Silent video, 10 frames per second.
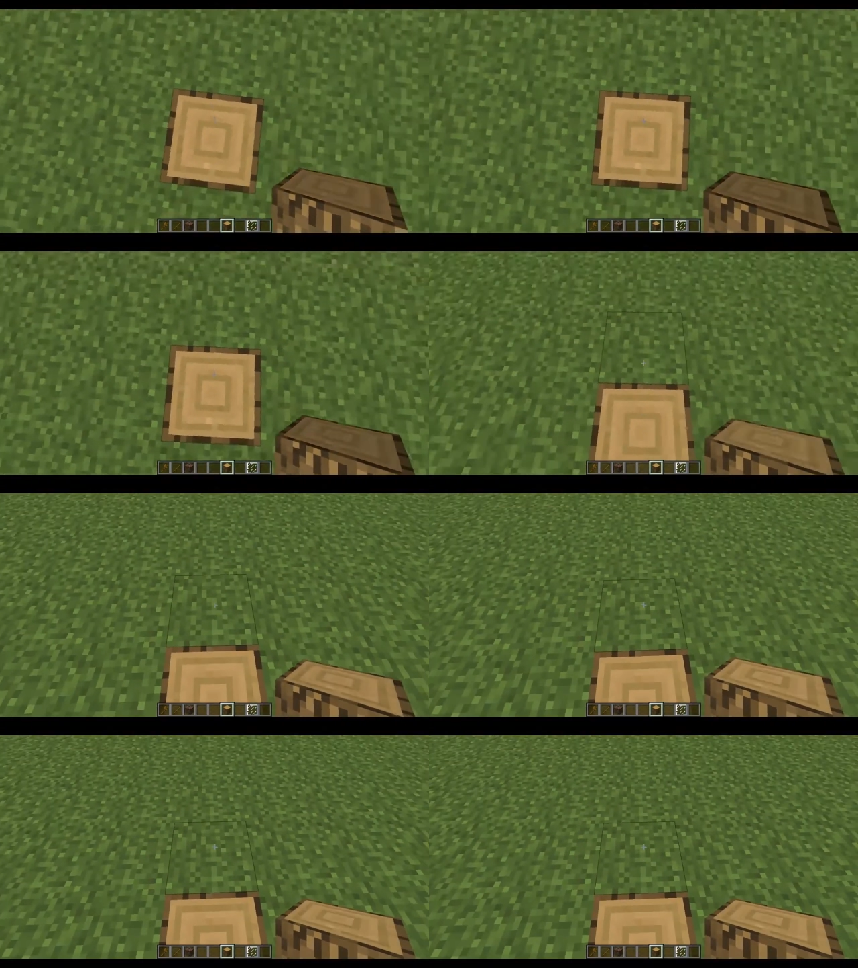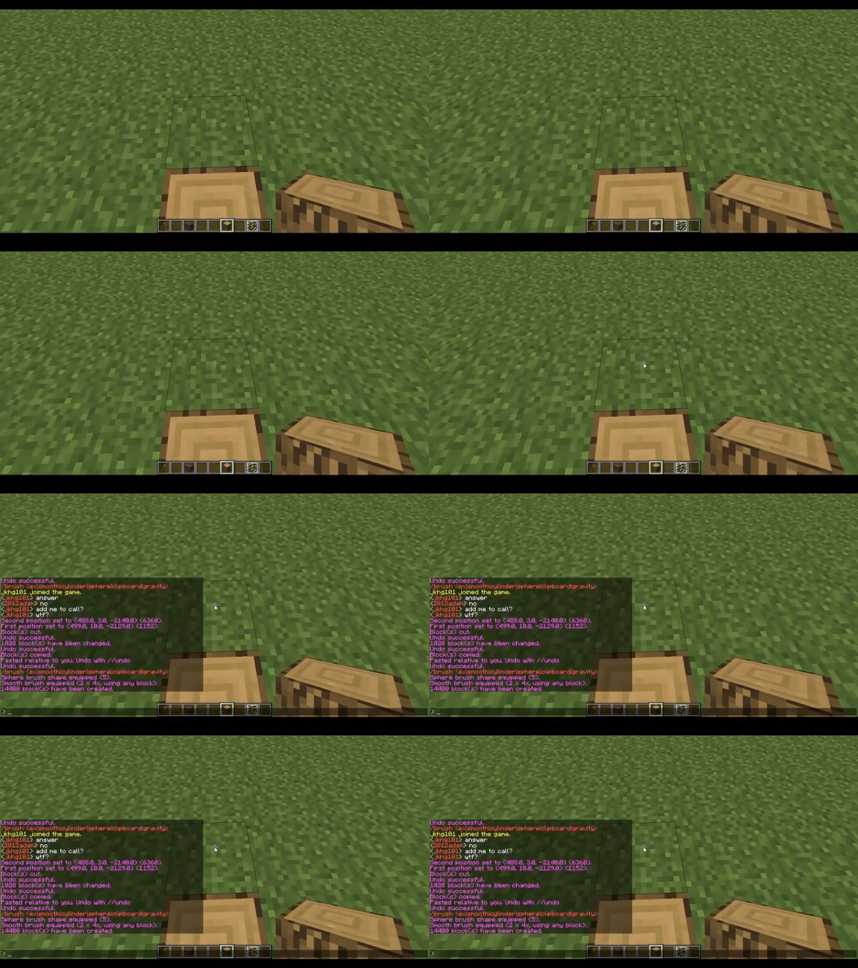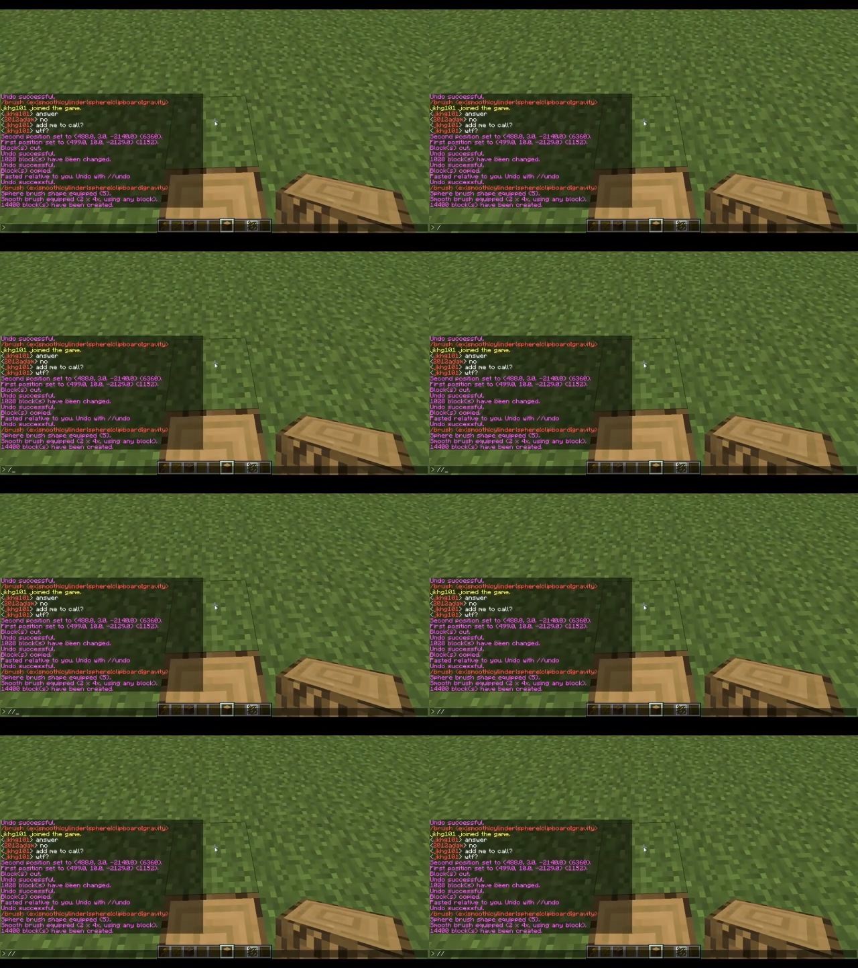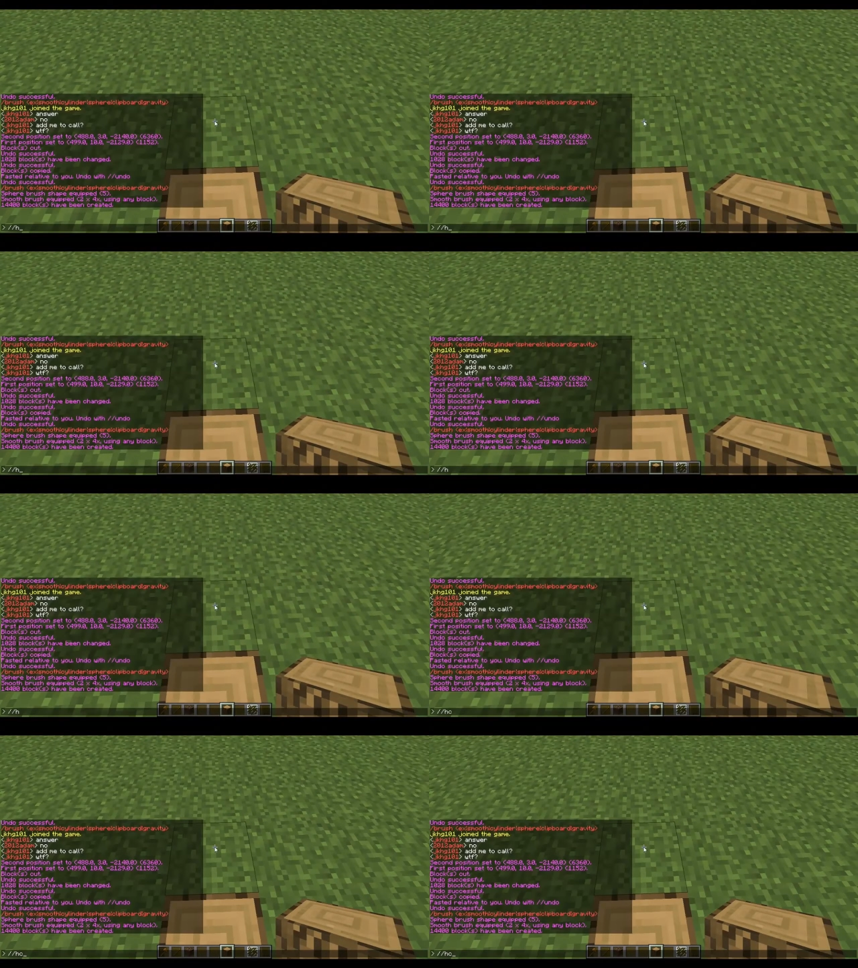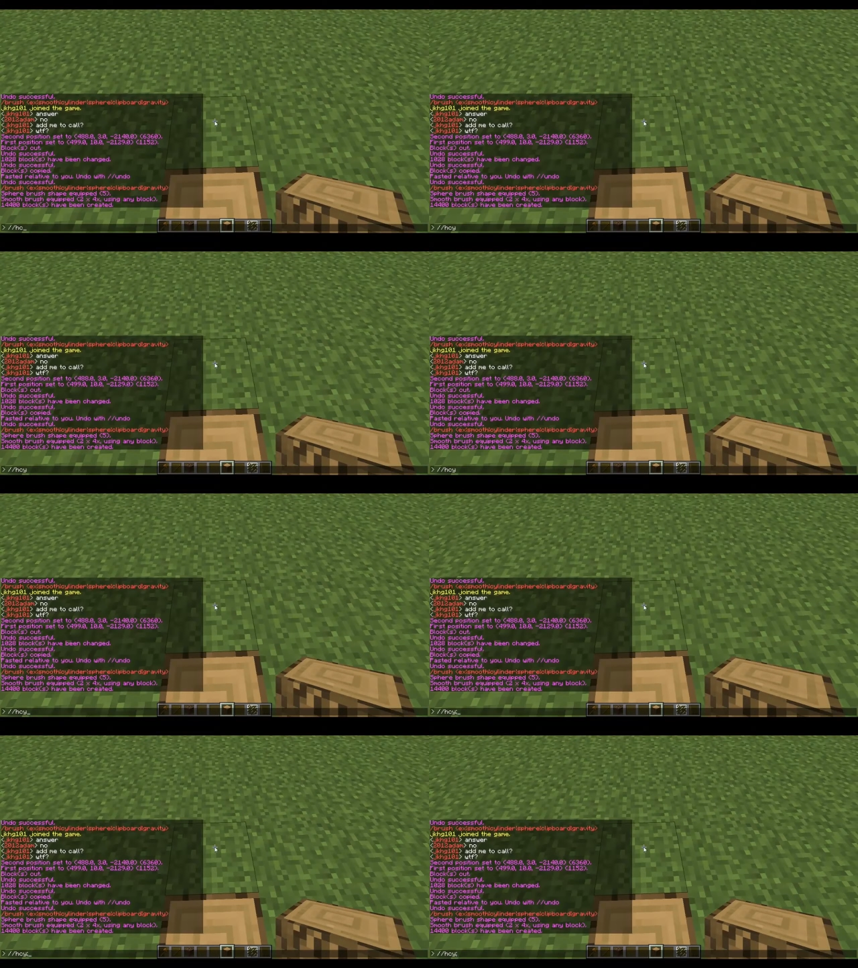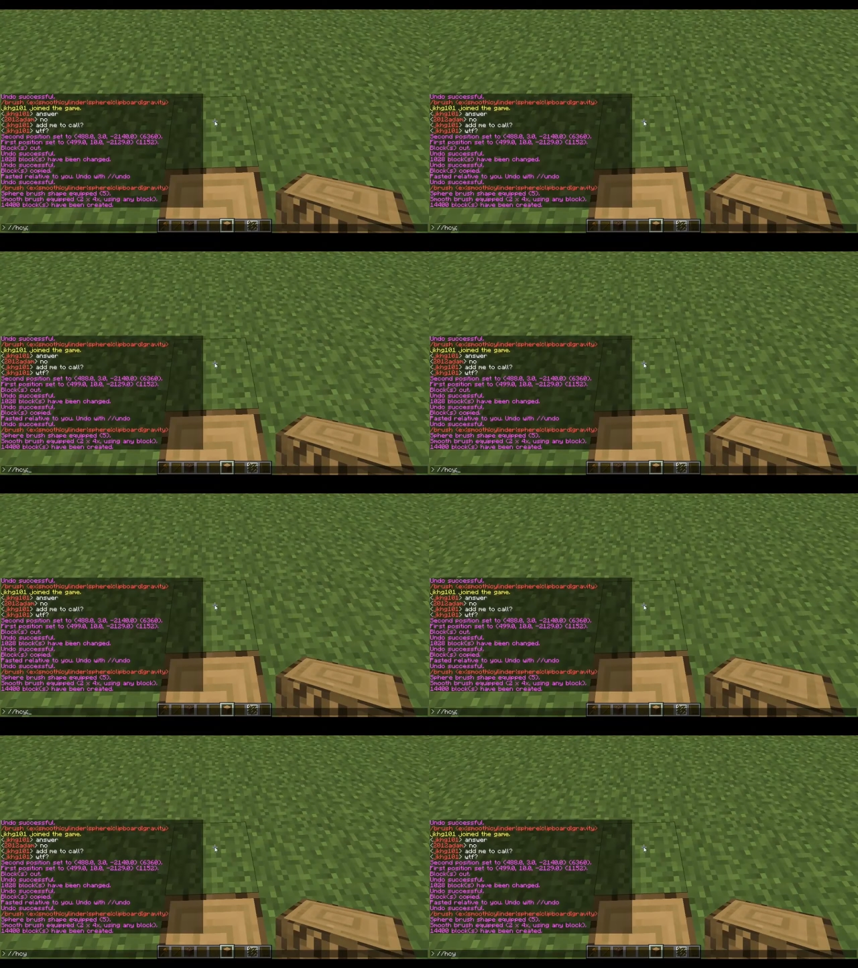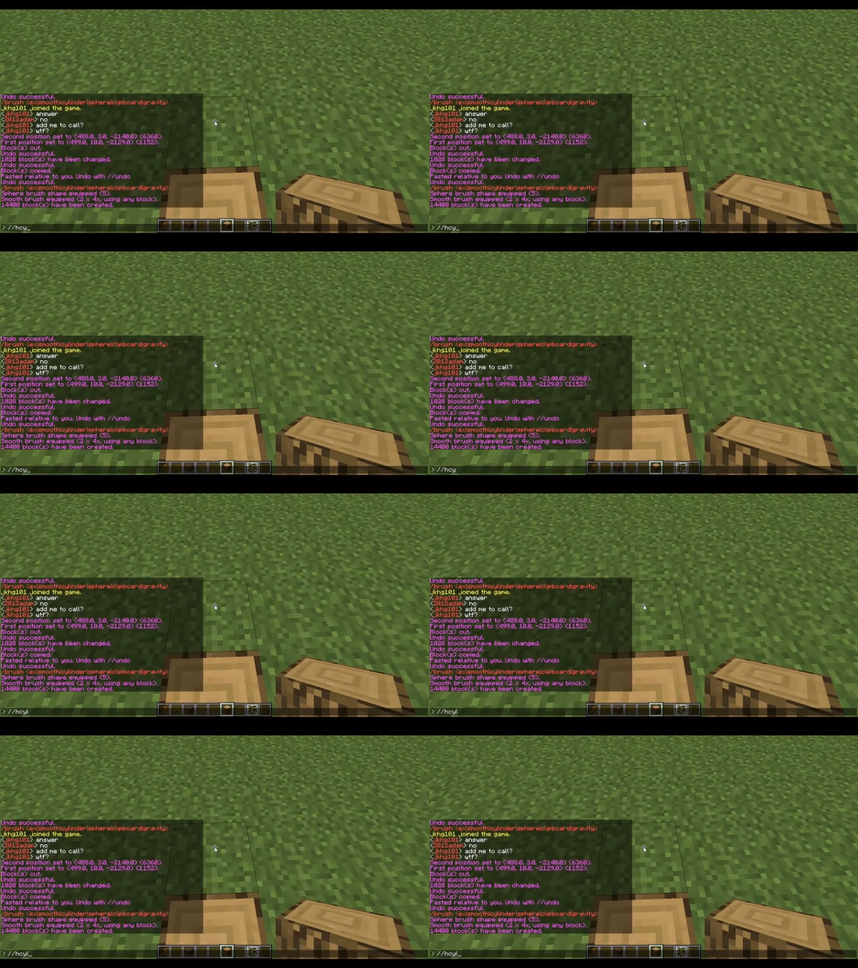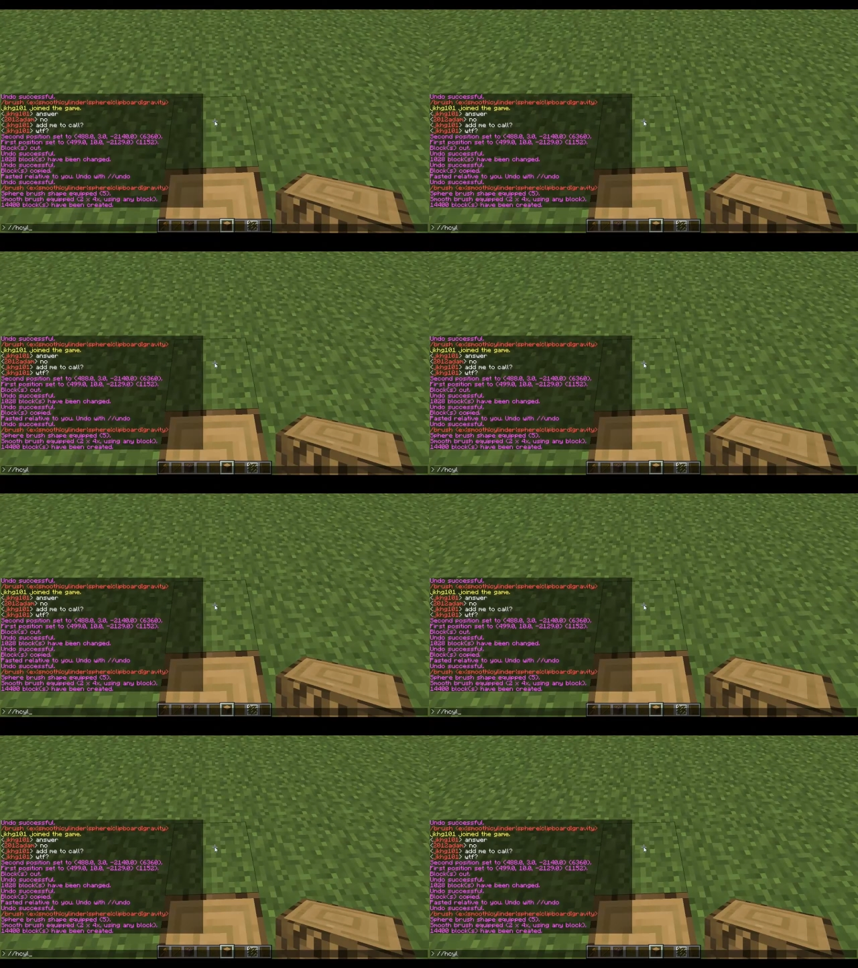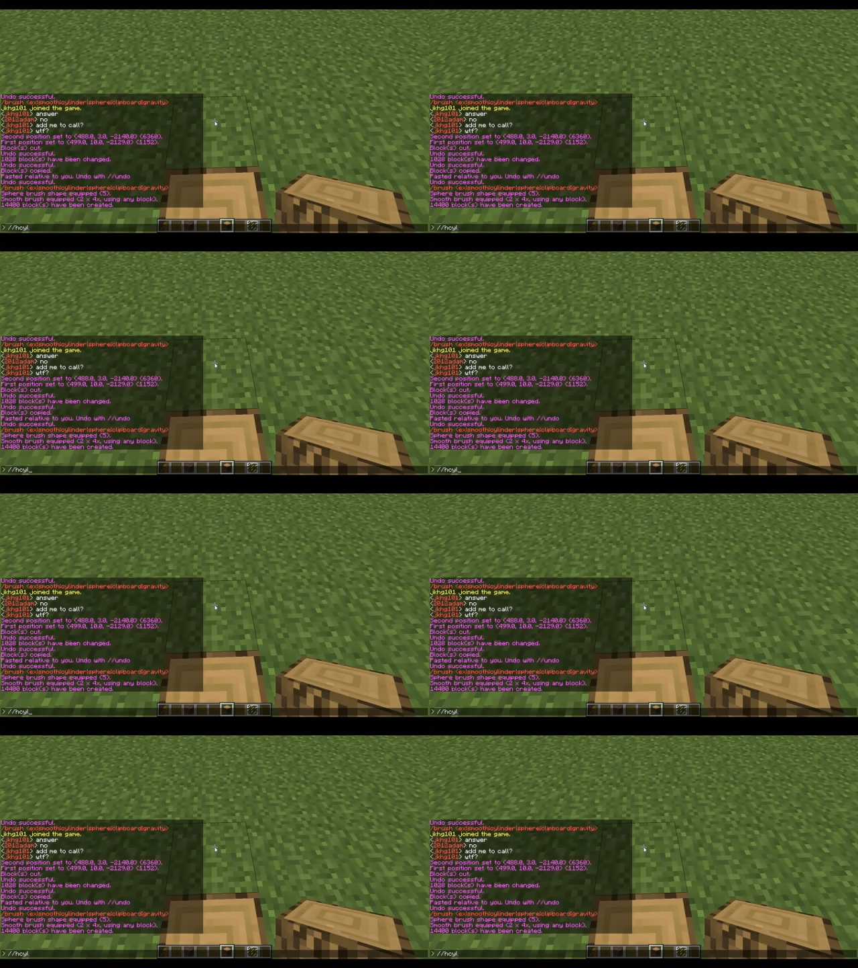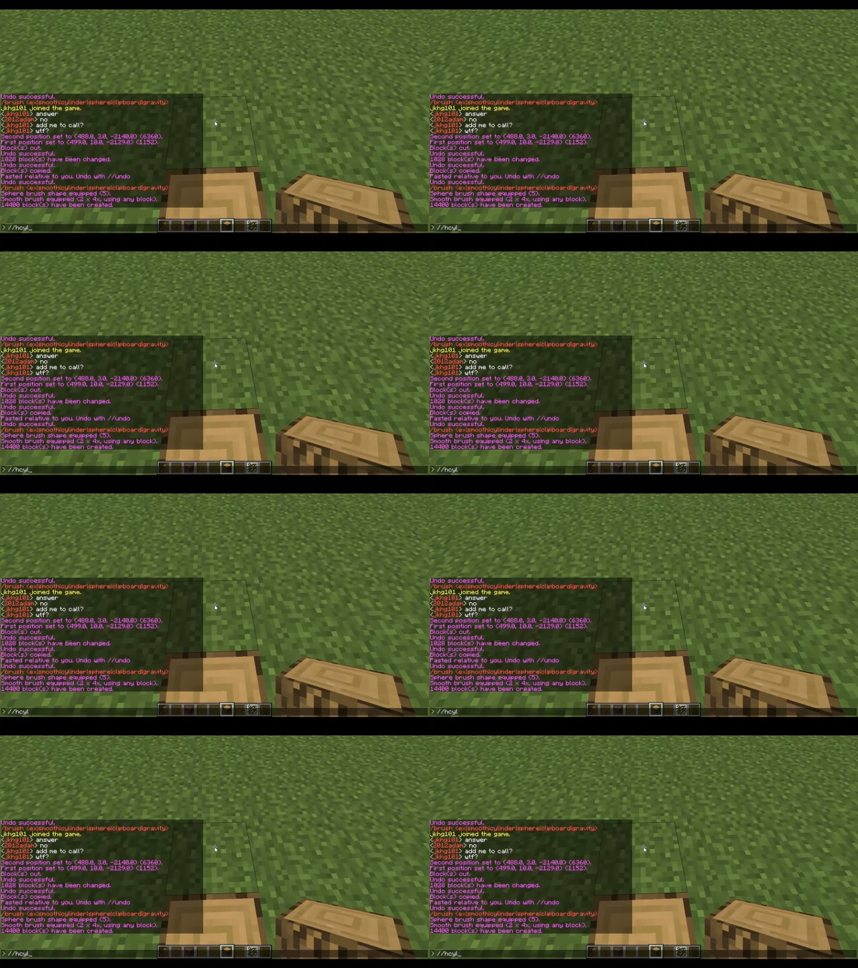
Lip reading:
No face is visible, so there are no lips to read.